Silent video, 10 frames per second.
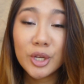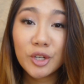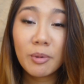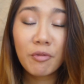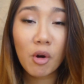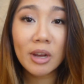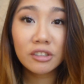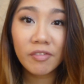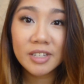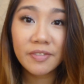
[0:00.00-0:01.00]
So before we
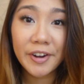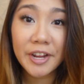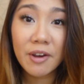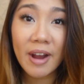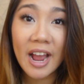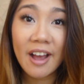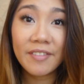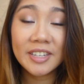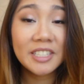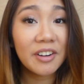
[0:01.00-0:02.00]
start this video, I
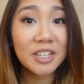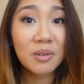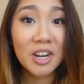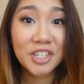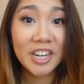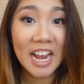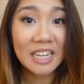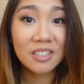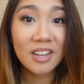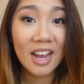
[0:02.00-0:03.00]
have a serious question to
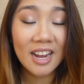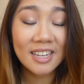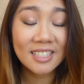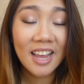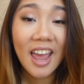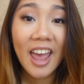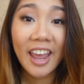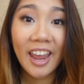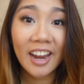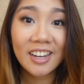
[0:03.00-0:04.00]
ask you guys,
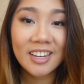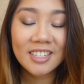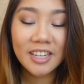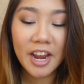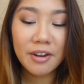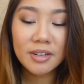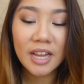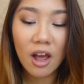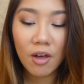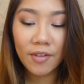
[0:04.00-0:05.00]
and it's, can you
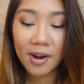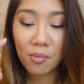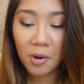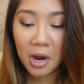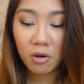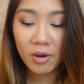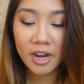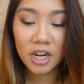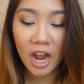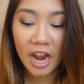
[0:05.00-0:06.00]
tell that I'm wearing
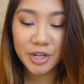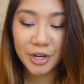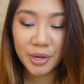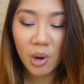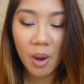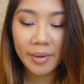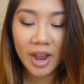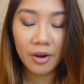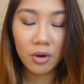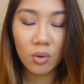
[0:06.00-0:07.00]
green eyeshadow on my
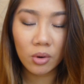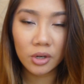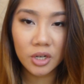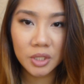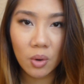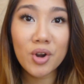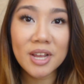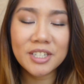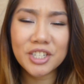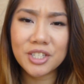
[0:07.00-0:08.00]
outer corners, or
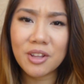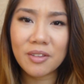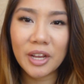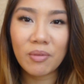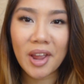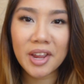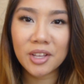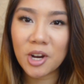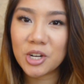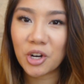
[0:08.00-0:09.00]
does it just look like
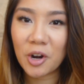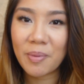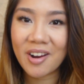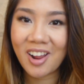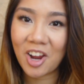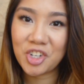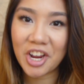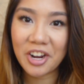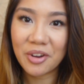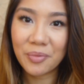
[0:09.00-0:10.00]
regular dark brown
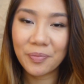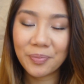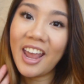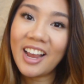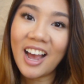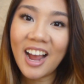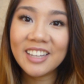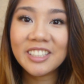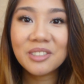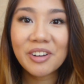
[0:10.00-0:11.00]
eyeshadow? Hey
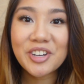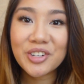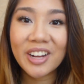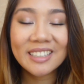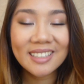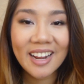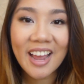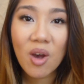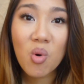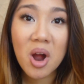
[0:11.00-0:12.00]
guys, it's Rachel, and
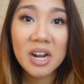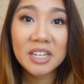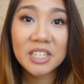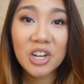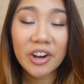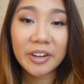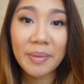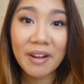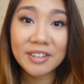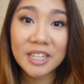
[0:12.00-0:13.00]
today I wanted to talk
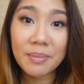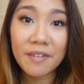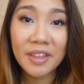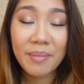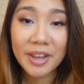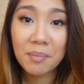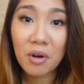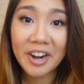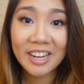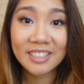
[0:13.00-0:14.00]
about some of the makeup
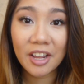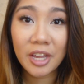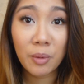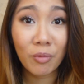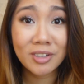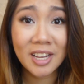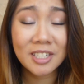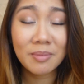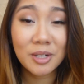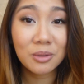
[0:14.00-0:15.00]
products that I keep for
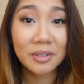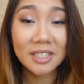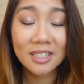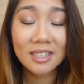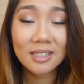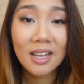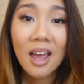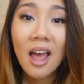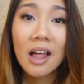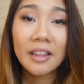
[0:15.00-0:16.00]
sentimental reasons.
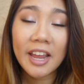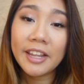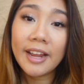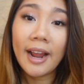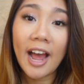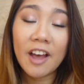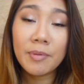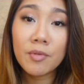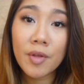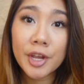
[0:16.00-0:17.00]
Lately, I have
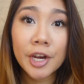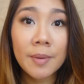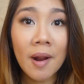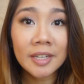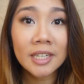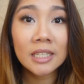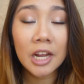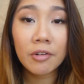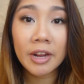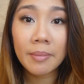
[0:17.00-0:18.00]
been really good about
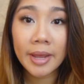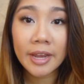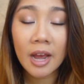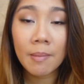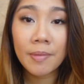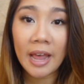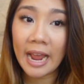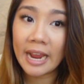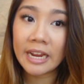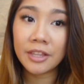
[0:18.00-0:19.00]
decluttering makeup
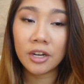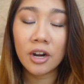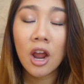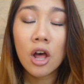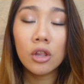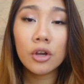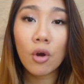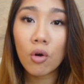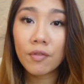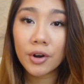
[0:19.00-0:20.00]
that I either look
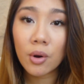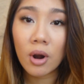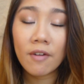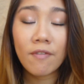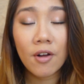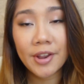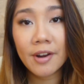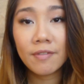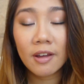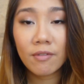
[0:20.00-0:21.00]
over or I've fallen
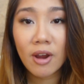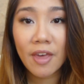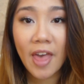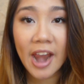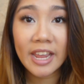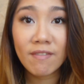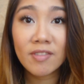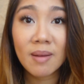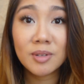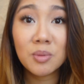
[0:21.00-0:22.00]
out of love with and
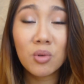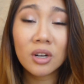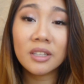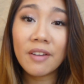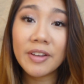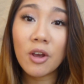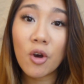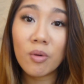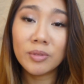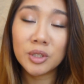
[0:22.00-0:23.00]
giving them to more loving
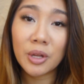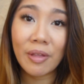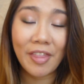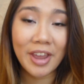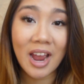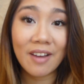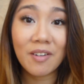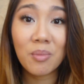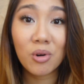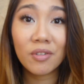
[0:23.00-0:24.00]
homes so that they can
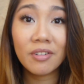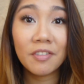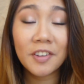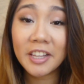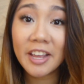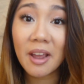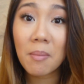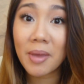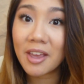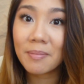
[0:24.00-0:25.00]
have a more
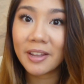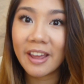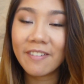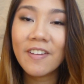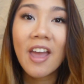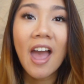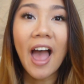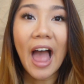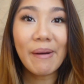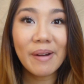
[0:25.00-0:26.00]
fulfilling makeup life.
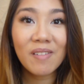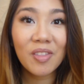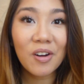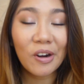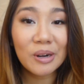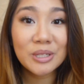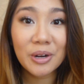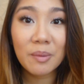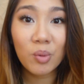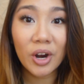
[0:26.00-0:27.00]
However, there are
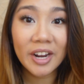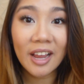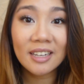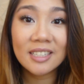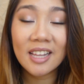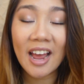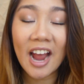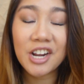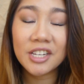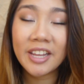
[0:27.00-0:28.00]
certain products
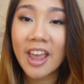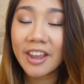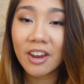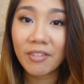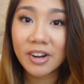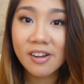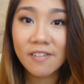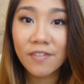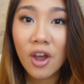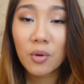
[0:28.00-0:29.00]
that I just can't get rid
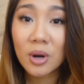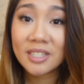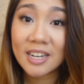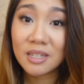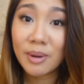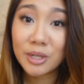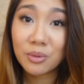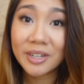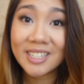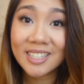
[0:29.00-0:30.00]
of for
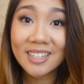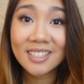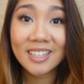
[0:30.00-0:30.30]
sentimental reasons.